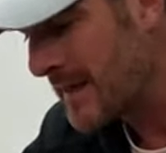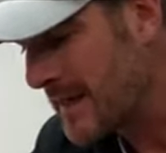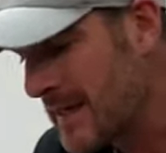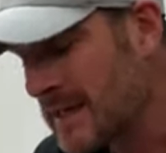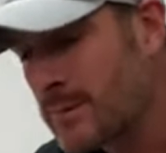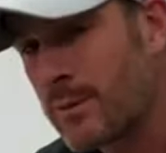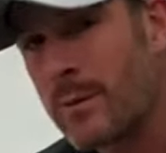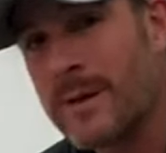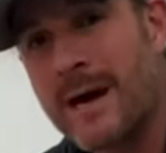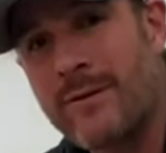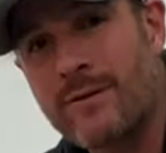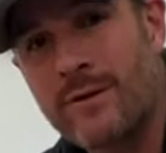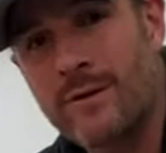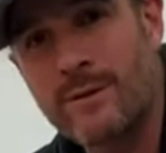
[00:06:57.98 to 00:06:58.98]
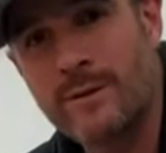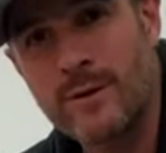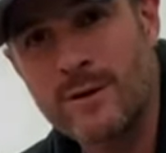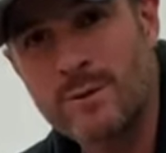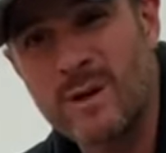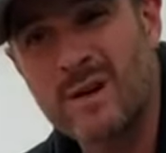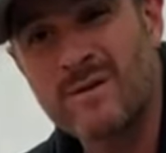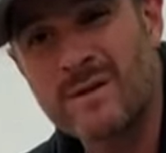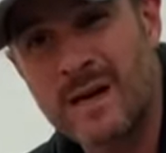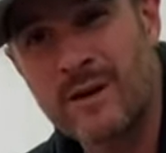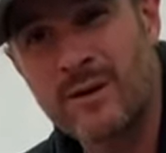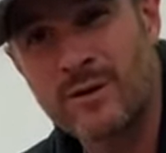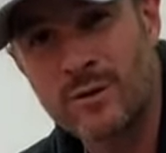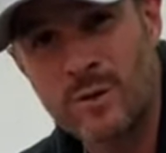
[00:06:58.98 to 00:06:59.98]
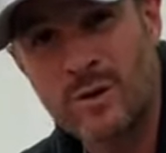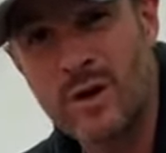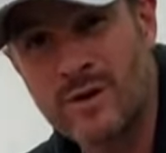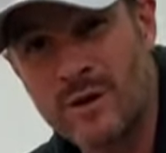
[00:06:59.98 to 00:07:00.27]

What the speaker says: is probably after the first week of doing those